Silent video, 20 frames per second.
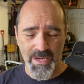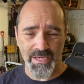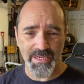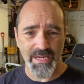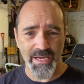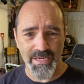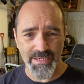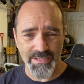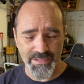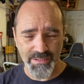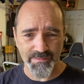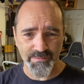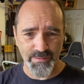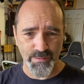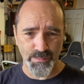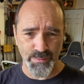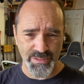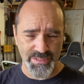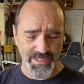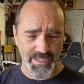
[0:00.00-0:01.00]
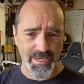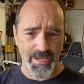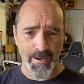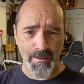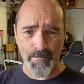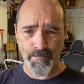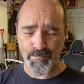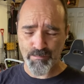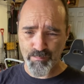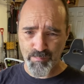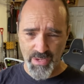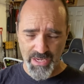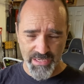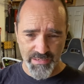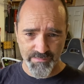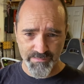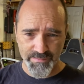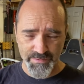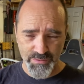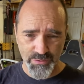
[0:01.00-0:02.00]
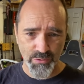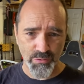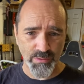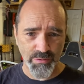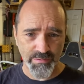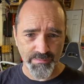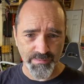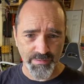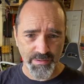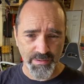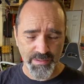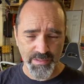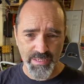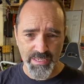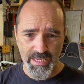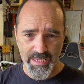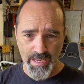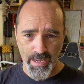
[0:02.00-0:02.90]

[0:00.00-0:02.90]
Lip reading: I asked if I was a pet photographer,